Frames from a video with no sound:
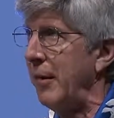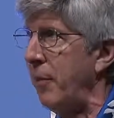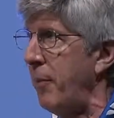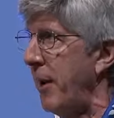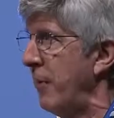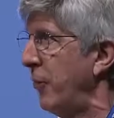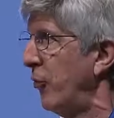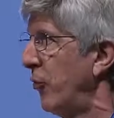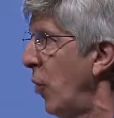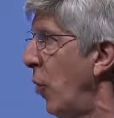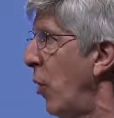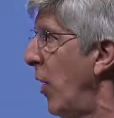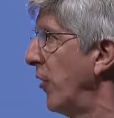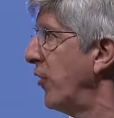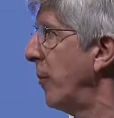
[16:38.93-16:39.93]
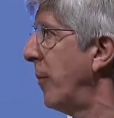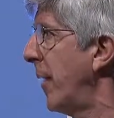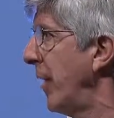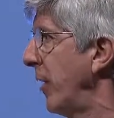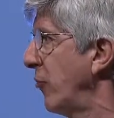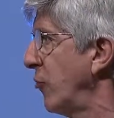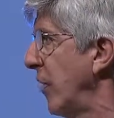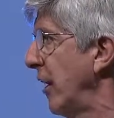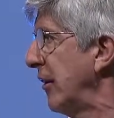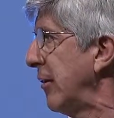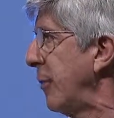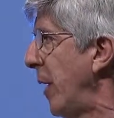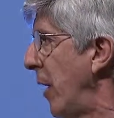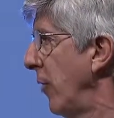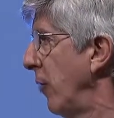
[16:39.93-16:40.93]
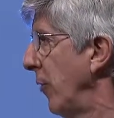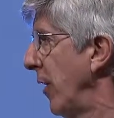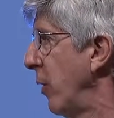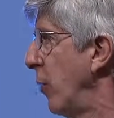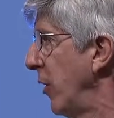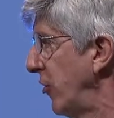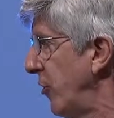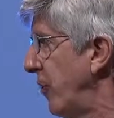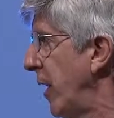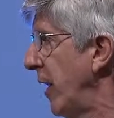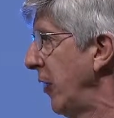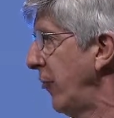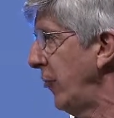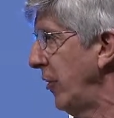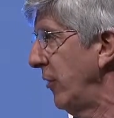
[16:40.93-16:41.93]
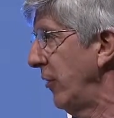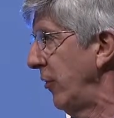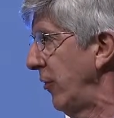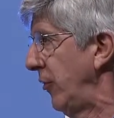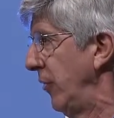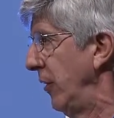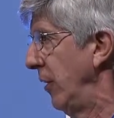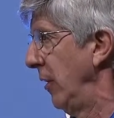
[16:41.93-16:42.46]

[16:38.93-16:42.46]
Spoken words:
that people don't want to buy a transponder, they want to buy a service.